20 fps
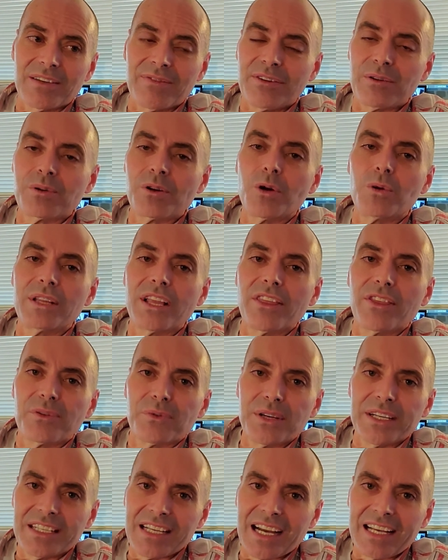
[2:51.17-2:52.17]
only
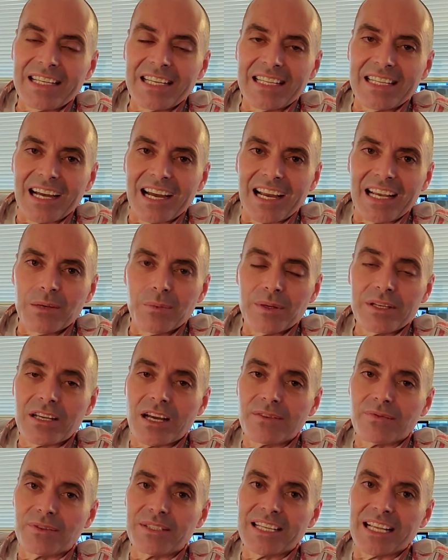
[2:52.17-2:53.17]
$3.99, we
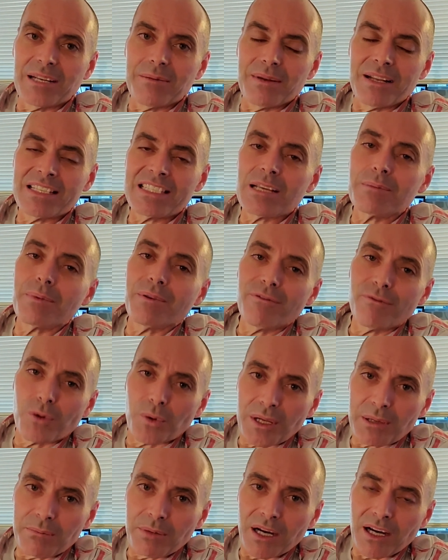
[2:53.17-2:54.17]
talked for 10 minutes, that'd be
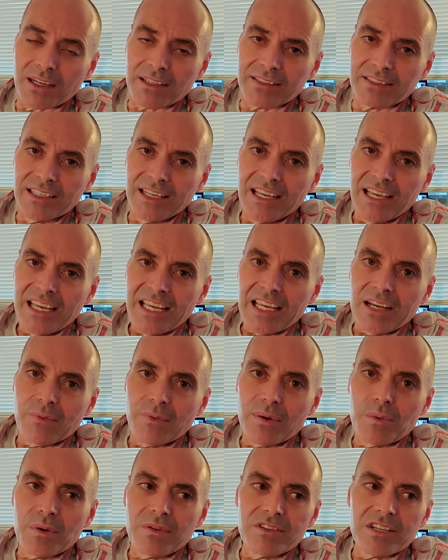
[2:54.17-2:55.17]
$40. If
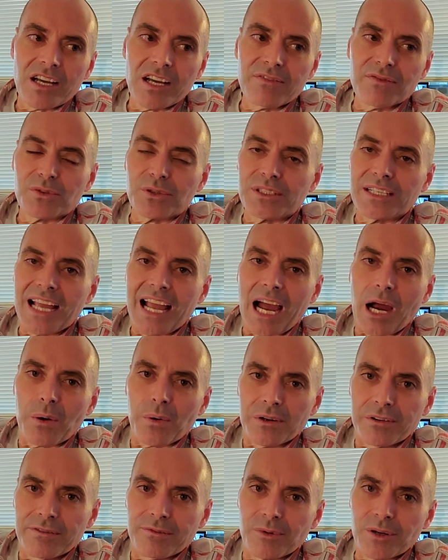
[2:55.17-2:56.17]
we would have talked for an
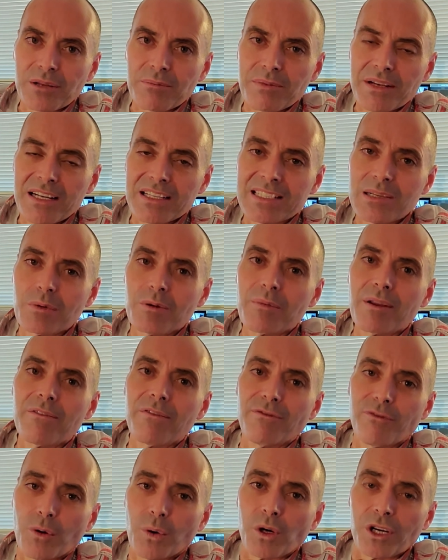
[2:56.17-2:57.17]
hour and 40 minutes, that would have been
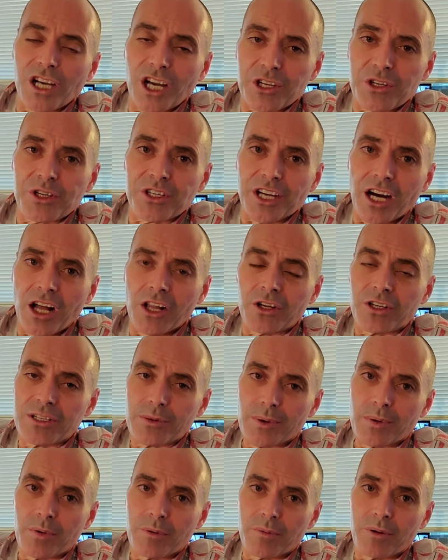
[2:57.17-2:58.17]
$400 that
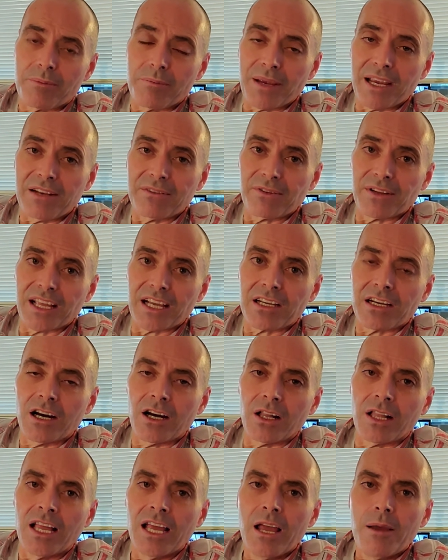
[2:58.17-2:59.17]
we would have been paying for that
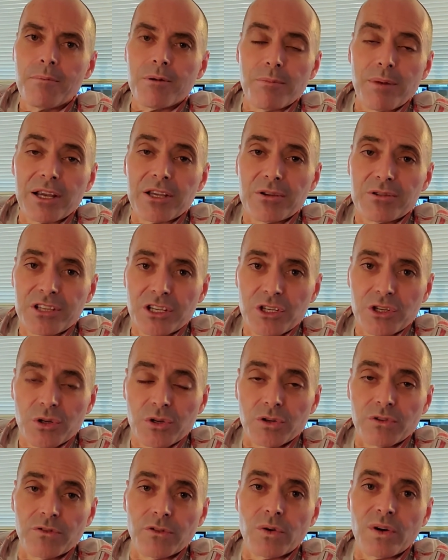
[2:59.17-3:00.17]
call. But by using
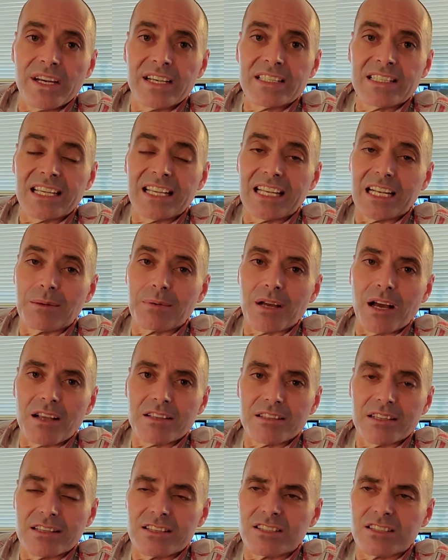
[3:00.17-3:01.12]
Google Voice, it ended up costing us